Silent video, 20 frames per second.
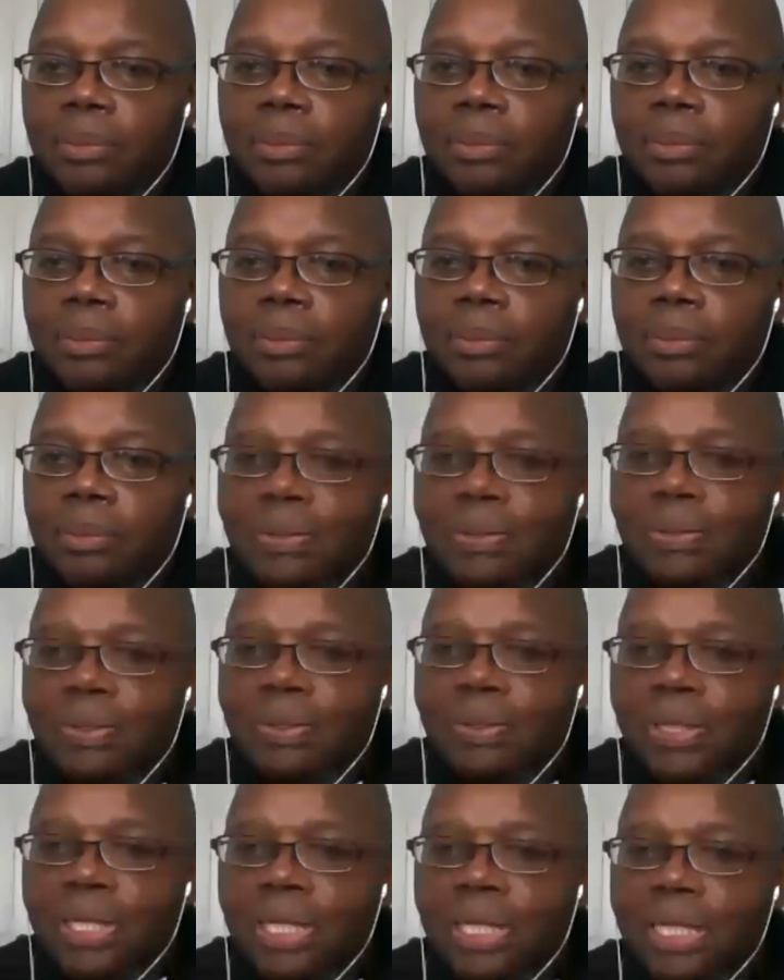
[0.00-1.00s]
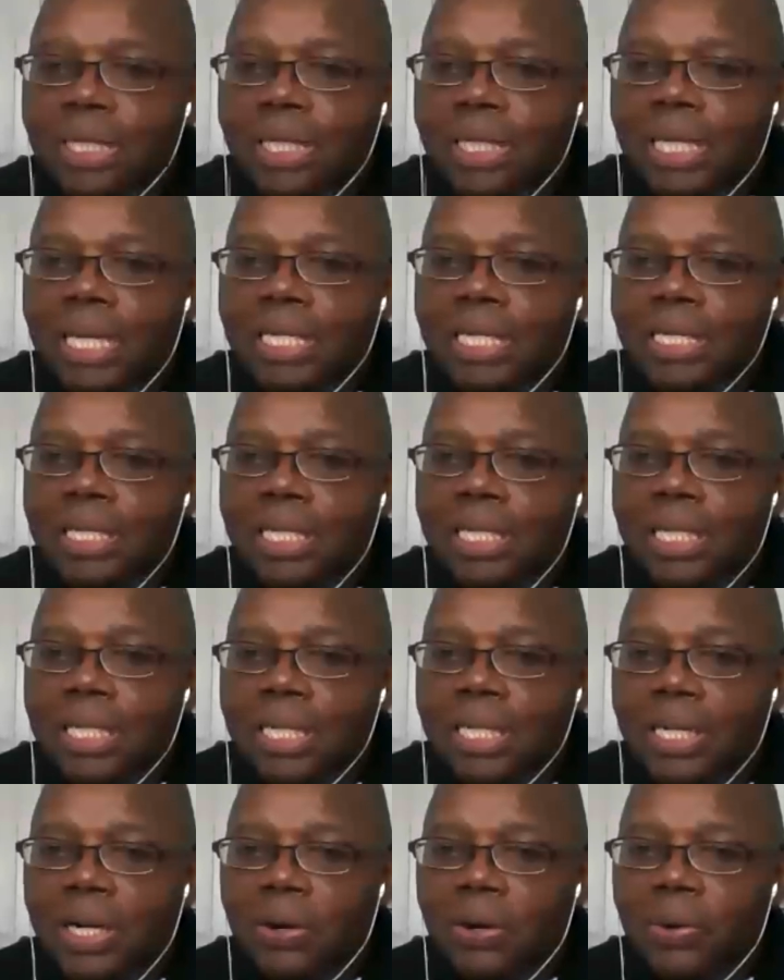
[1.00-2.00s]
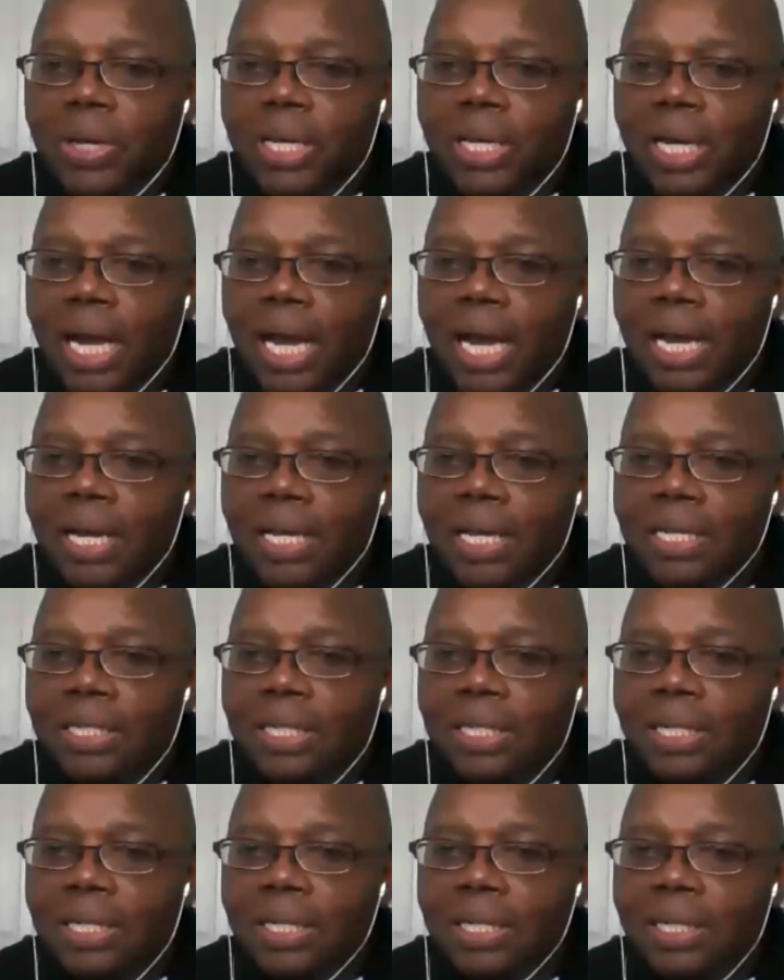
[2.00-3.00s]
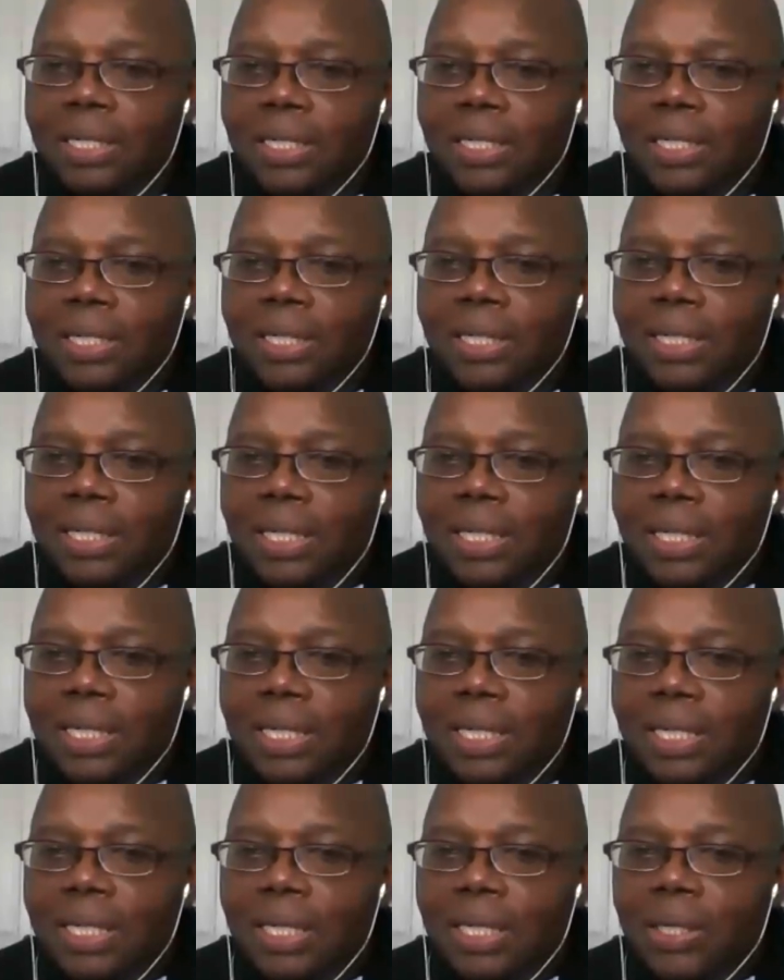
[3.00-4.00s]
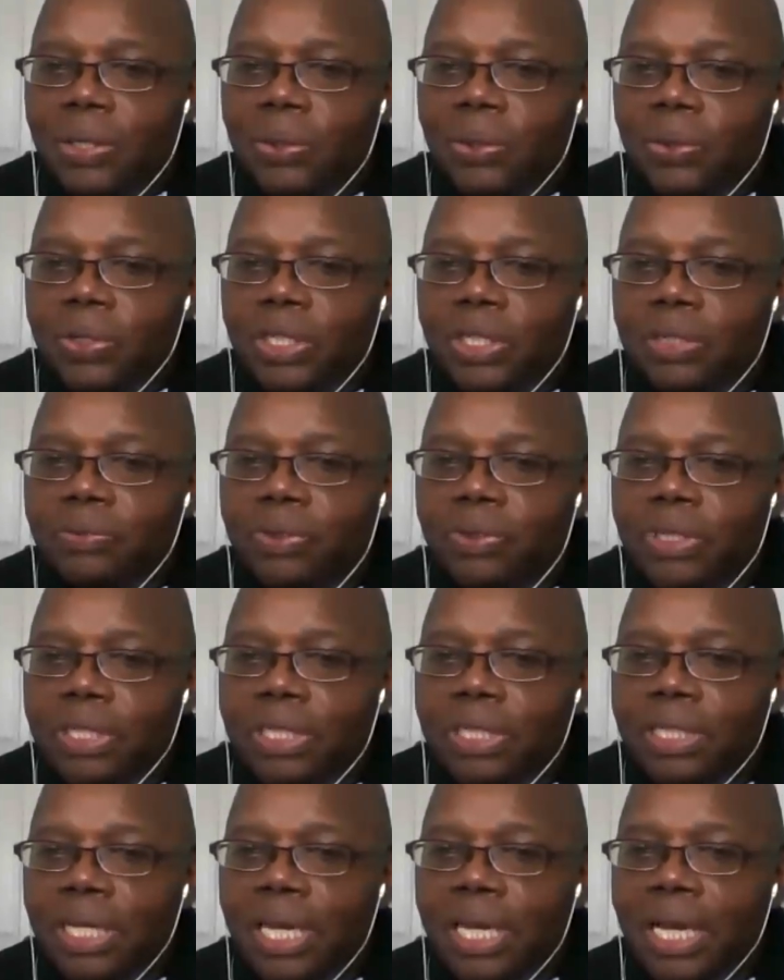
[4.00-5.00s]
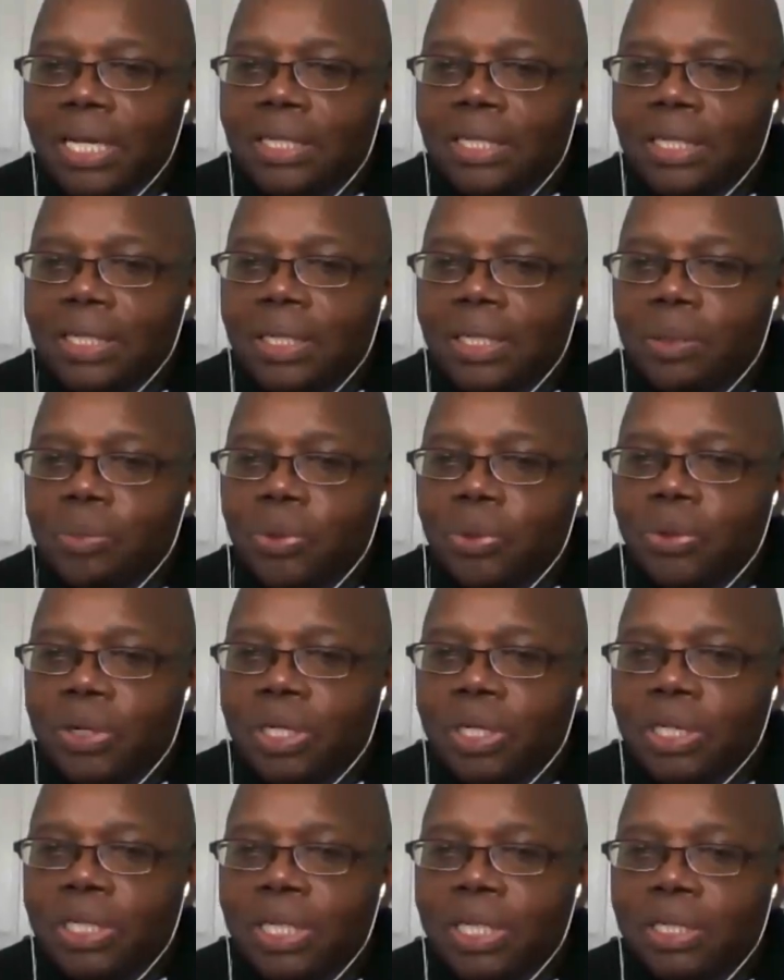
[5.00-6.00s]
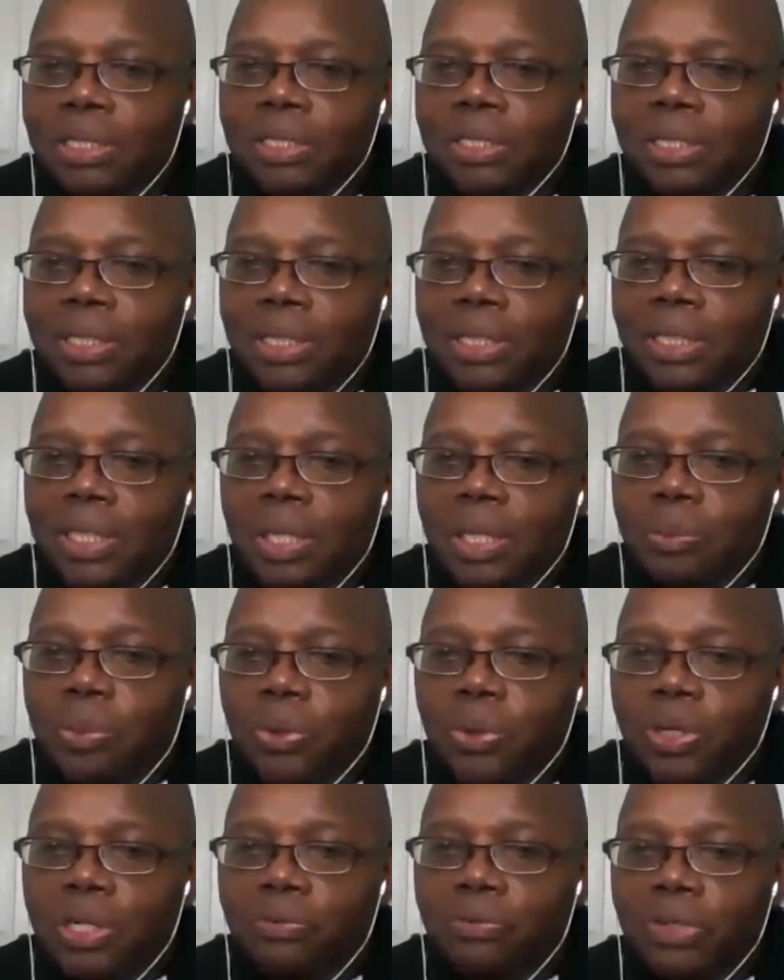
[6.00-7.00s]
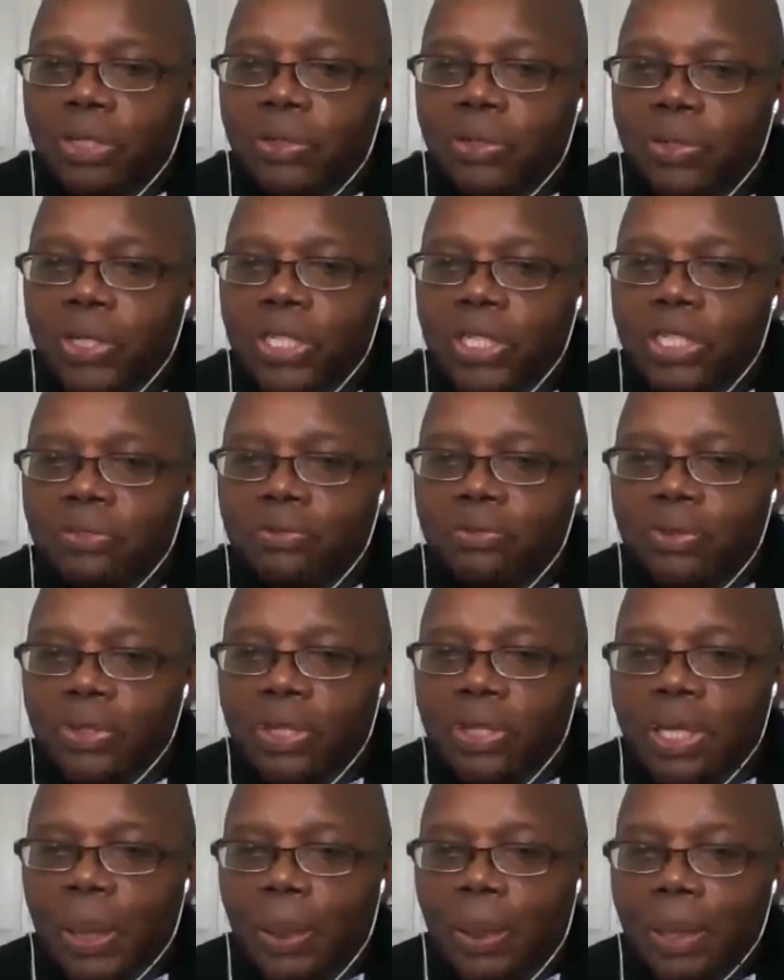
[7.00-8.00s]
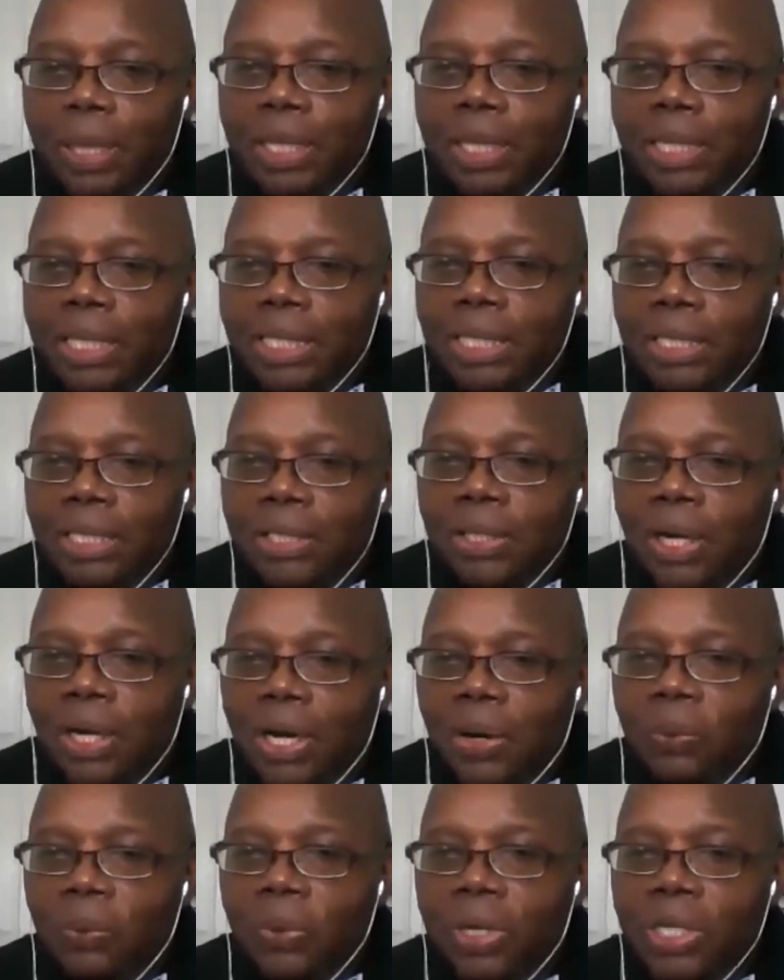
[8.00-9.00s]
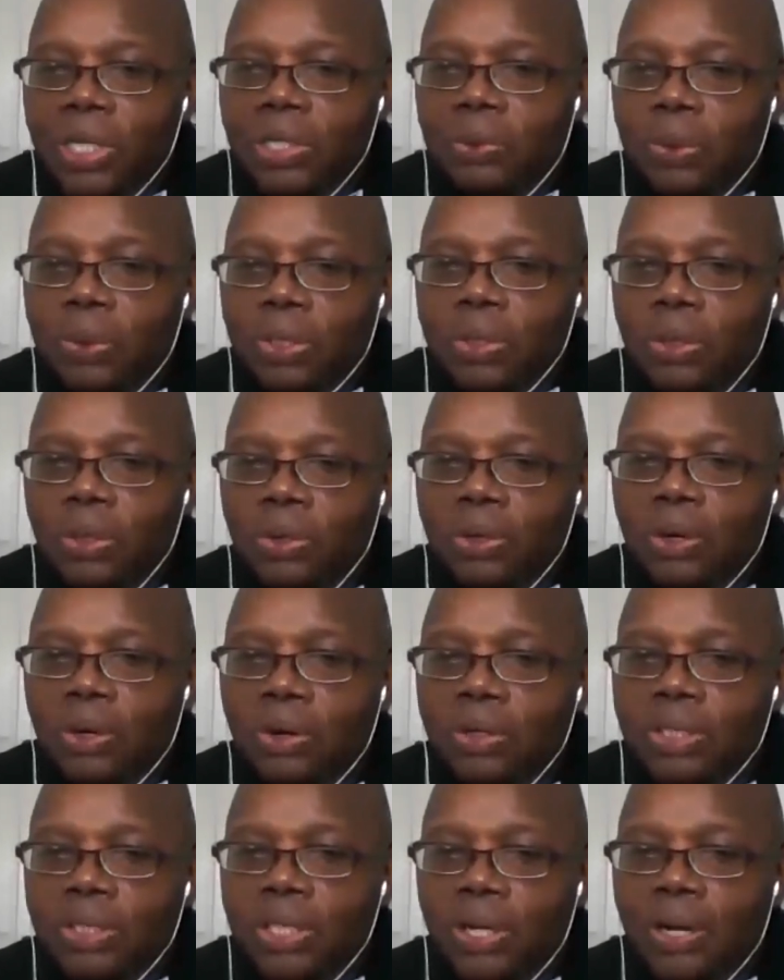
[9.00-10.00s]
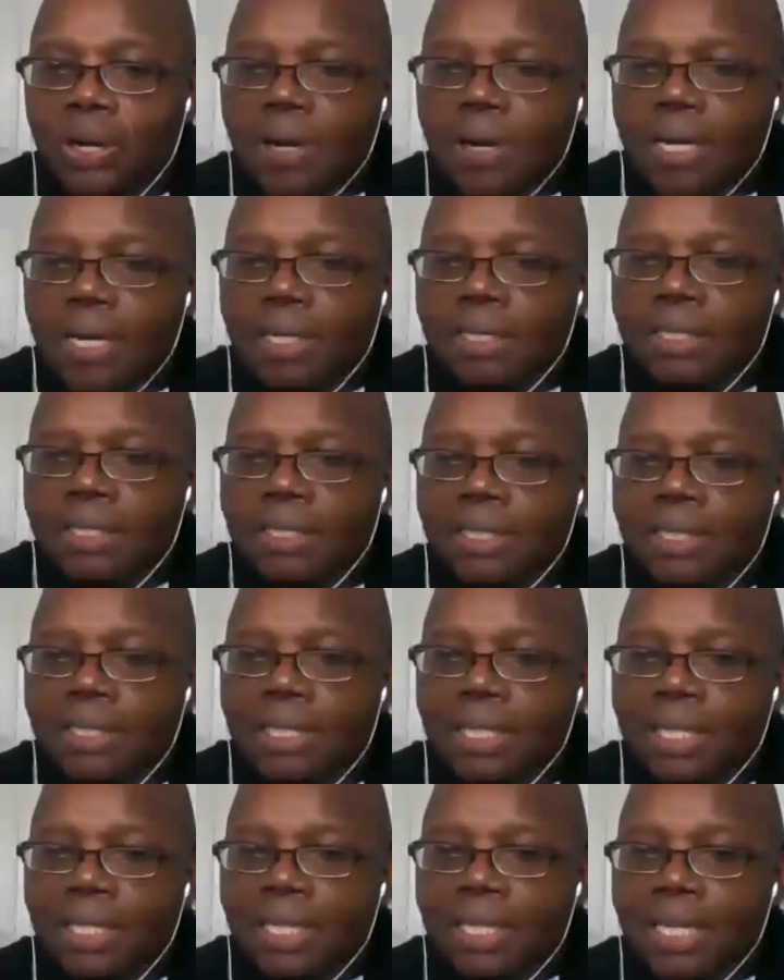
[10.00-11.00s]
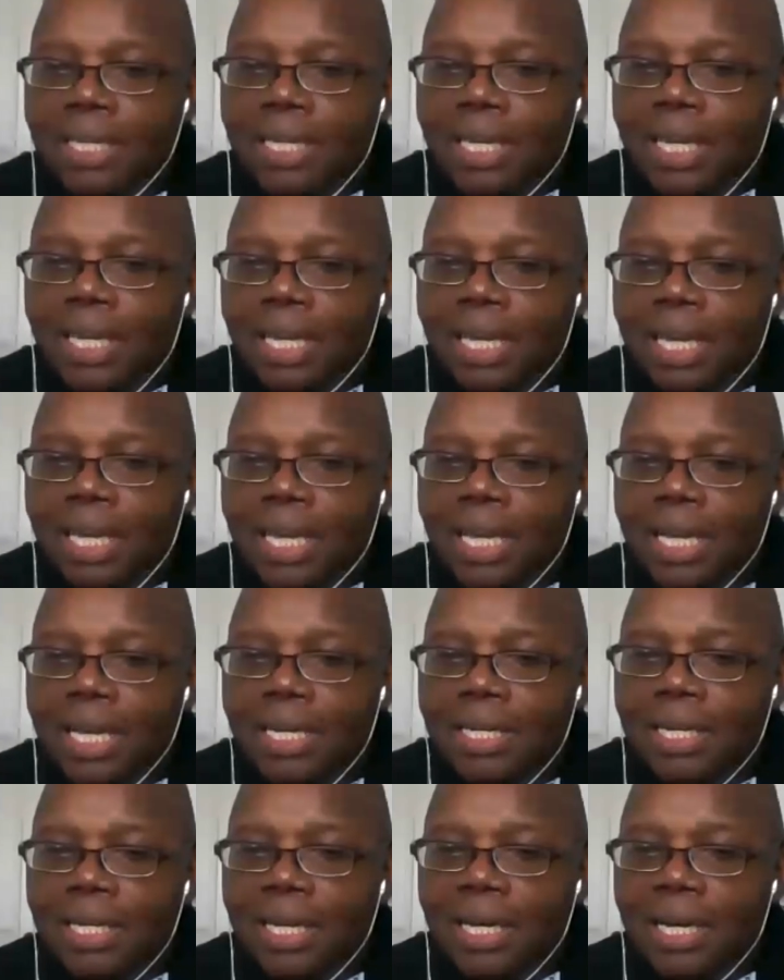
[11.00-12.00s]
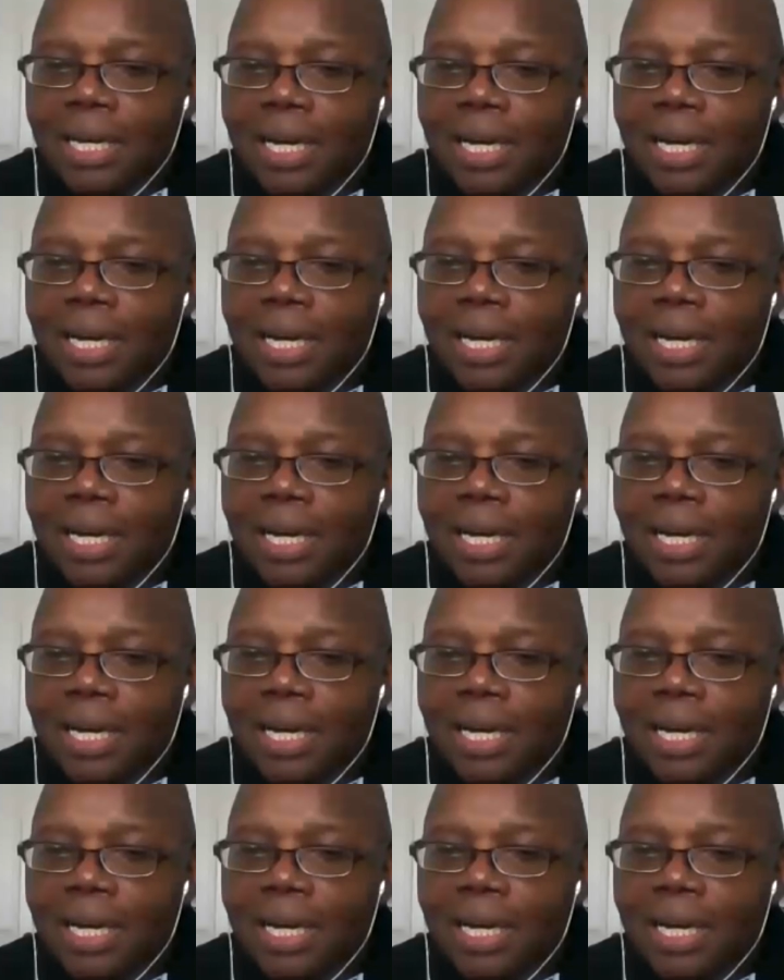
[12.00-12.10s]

Lisa, Leslie Curry. Hi, Leslie. Christopher TX. Good morning. Good morning, Christopher. John Willis. What's going on, Sean? And